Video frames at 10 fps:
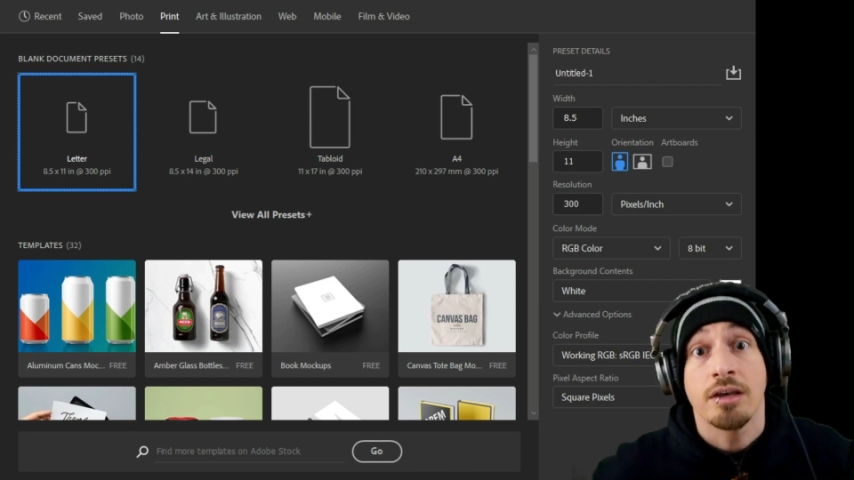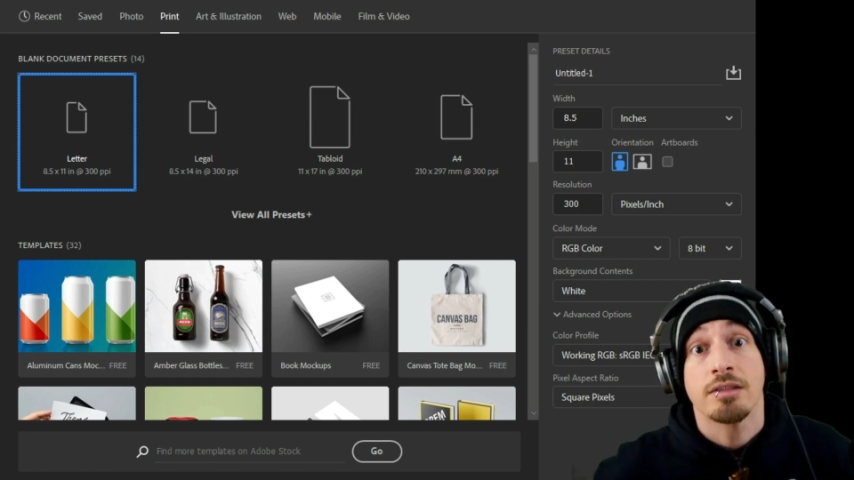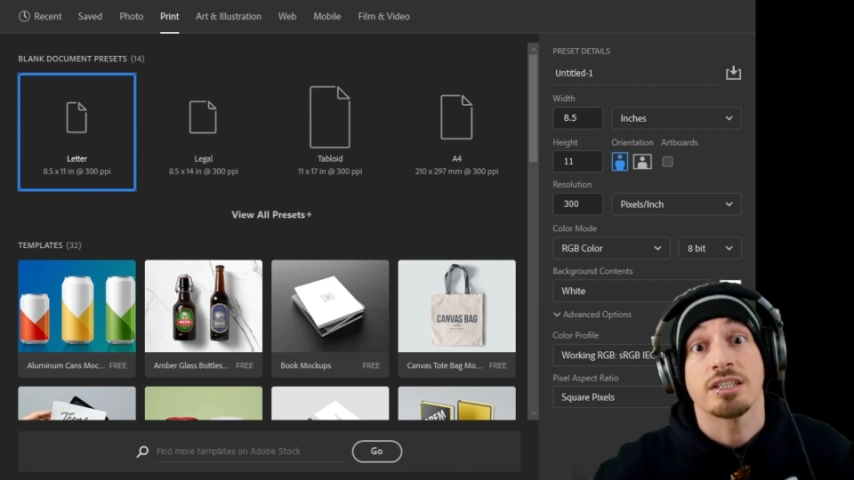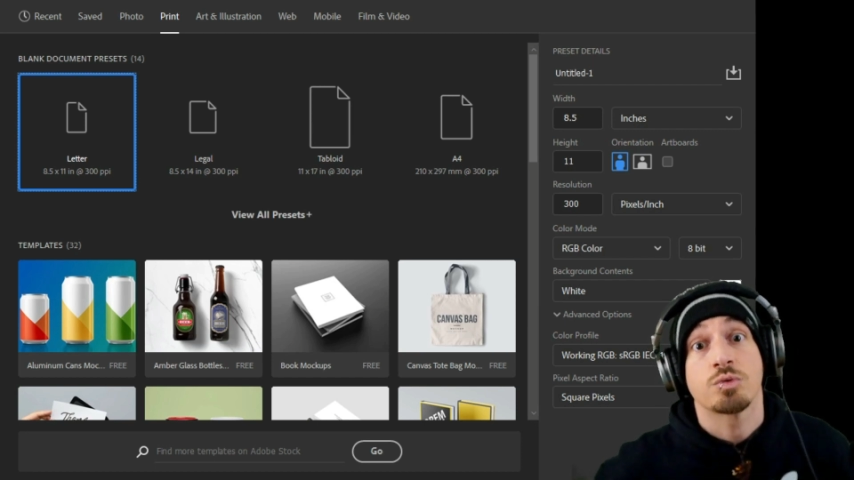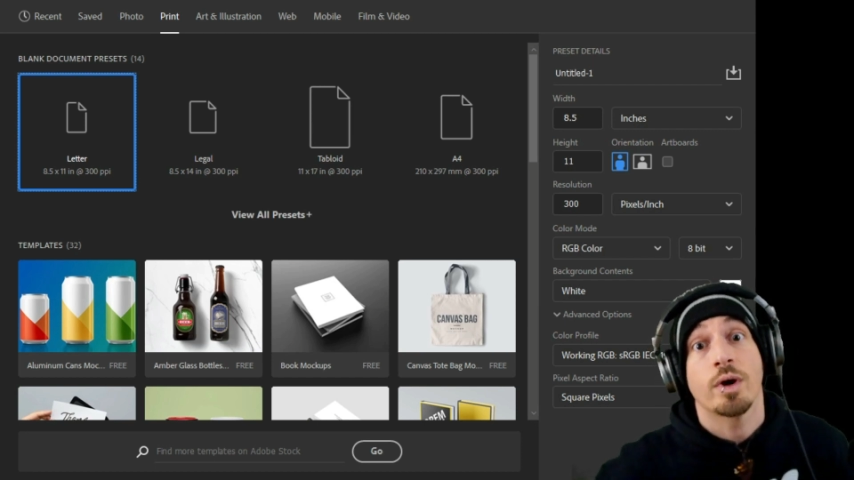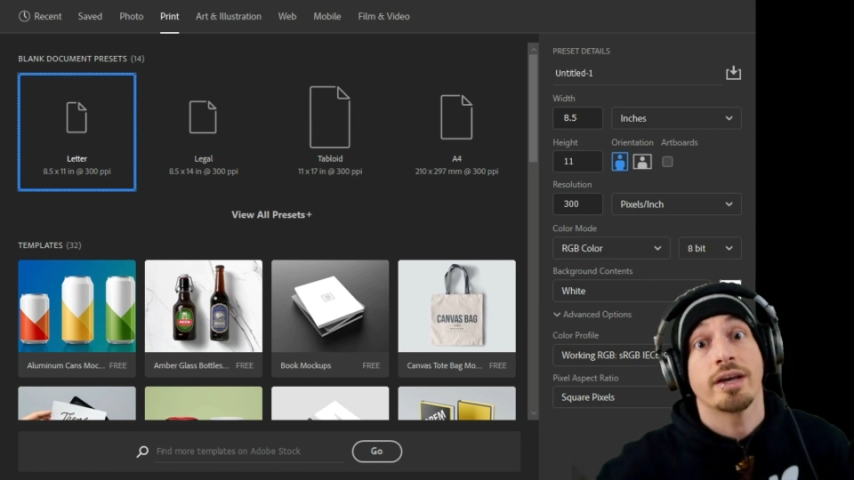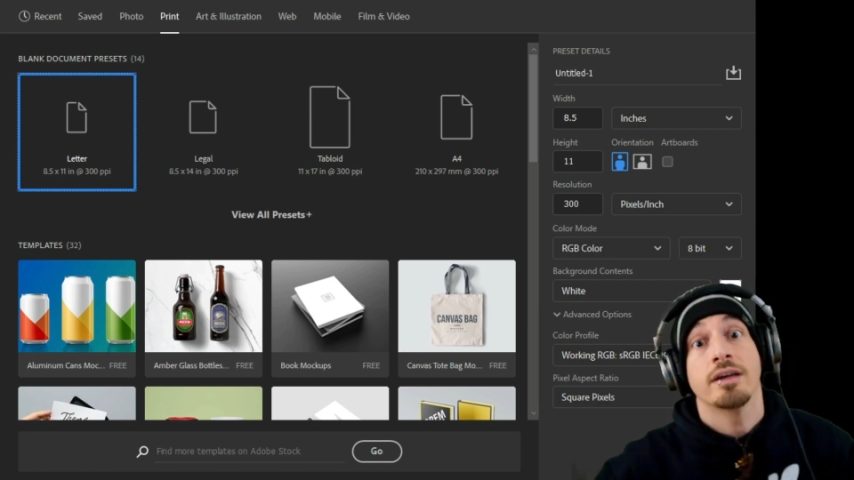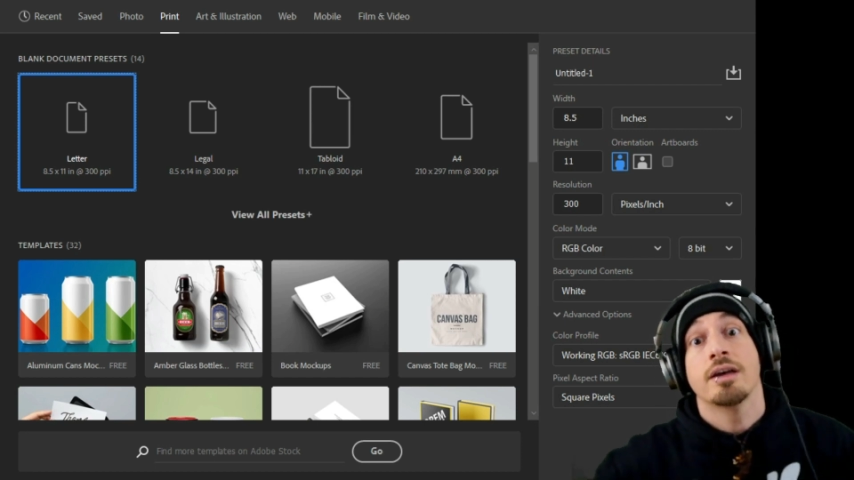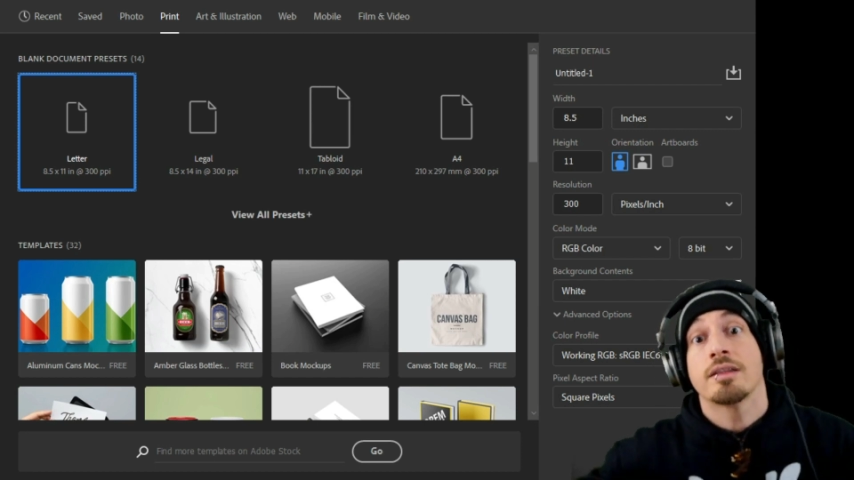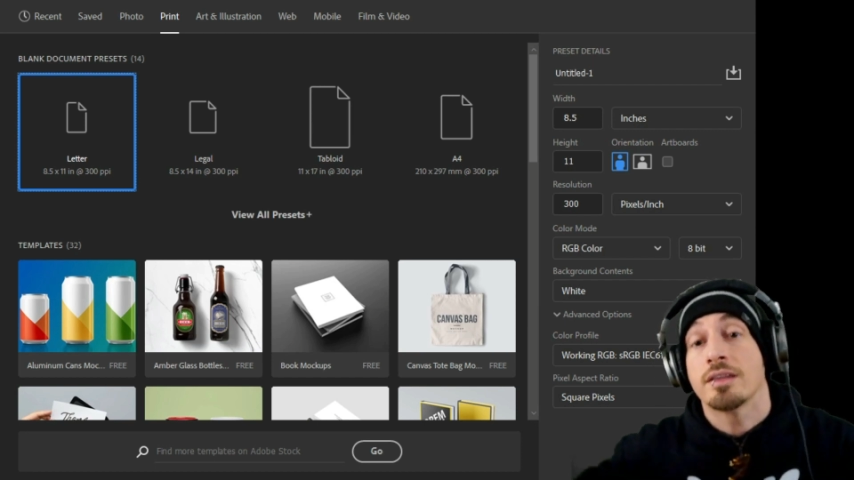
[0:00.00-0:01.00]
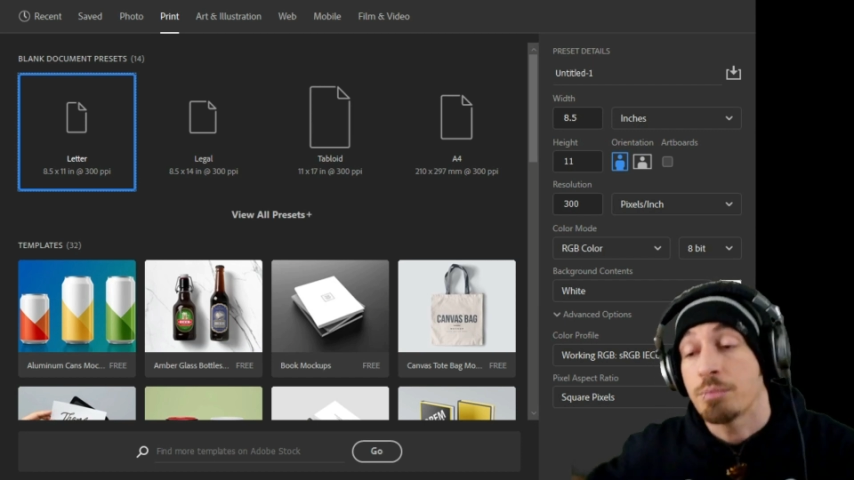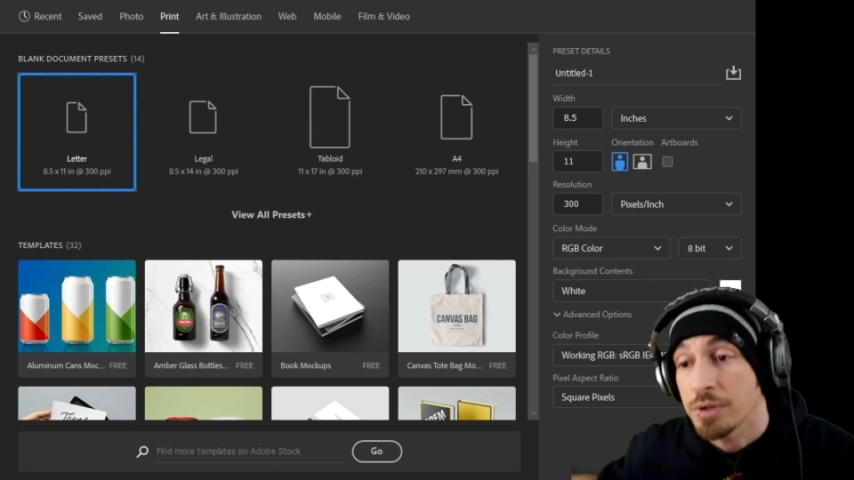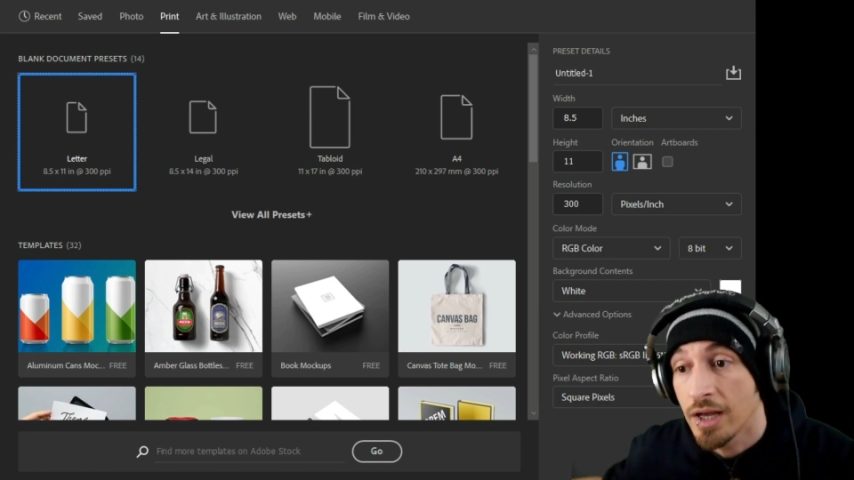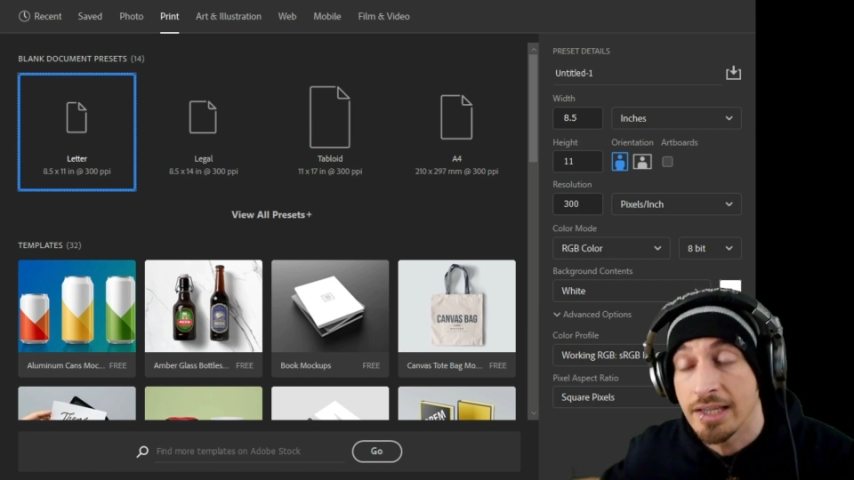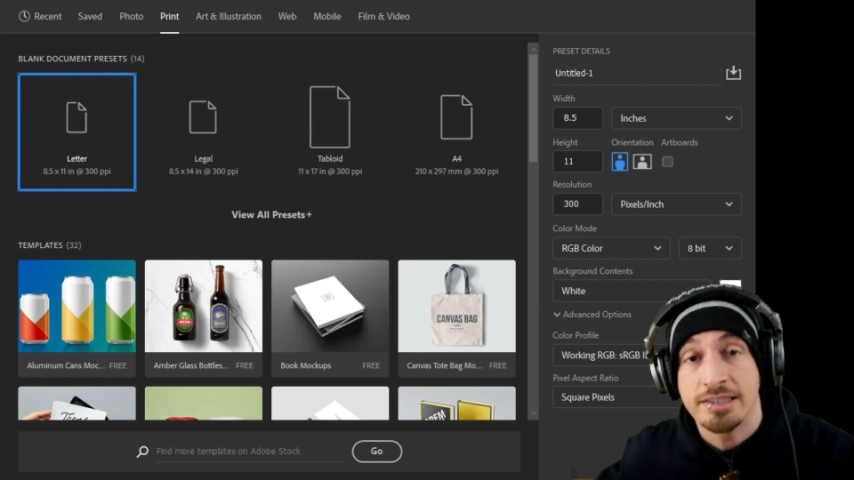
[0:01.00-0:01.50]
This way the
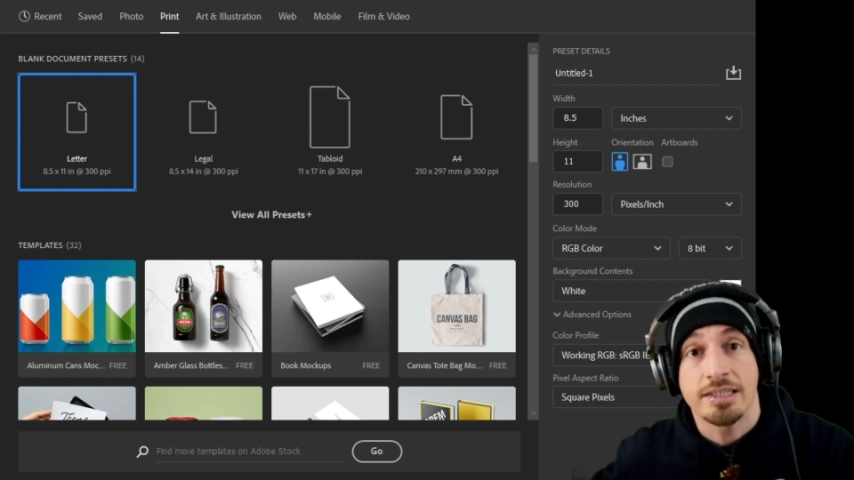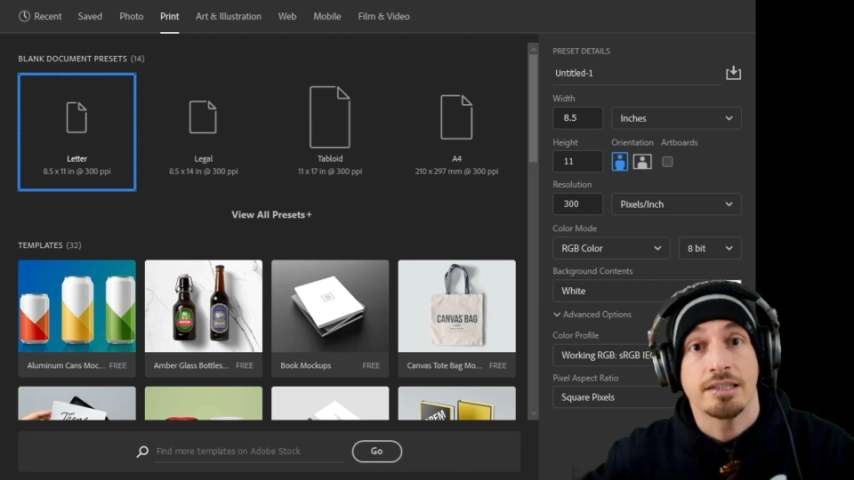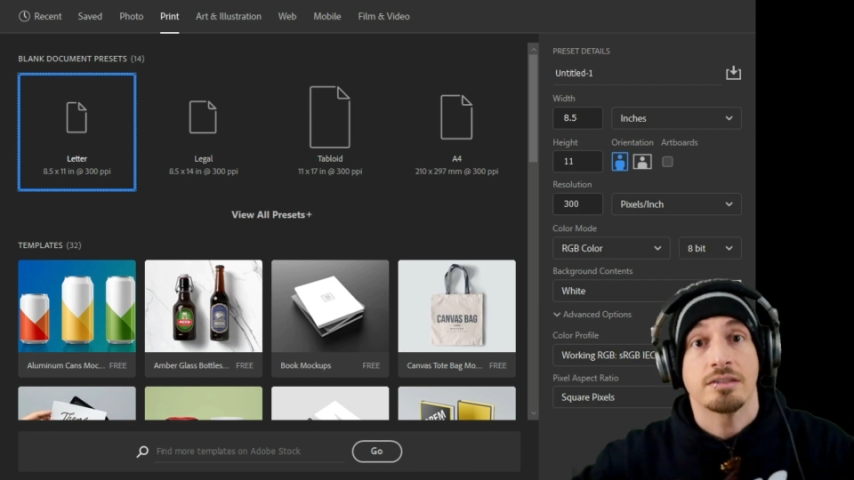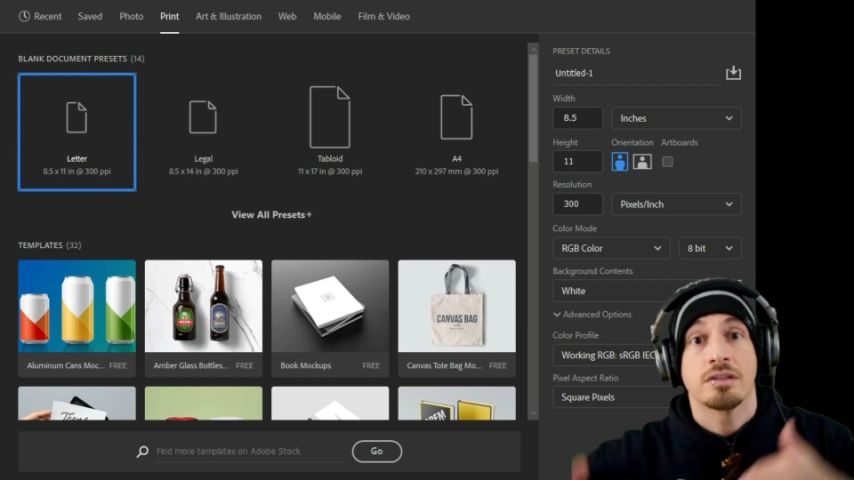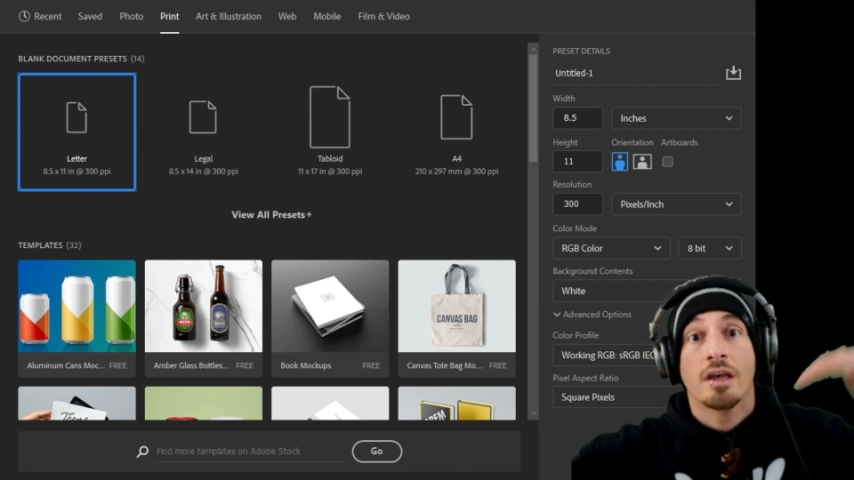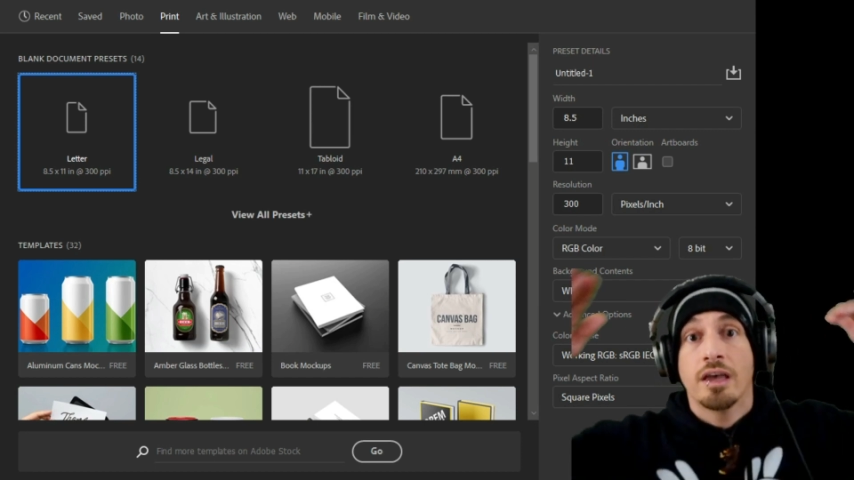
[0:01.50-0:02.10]
appliances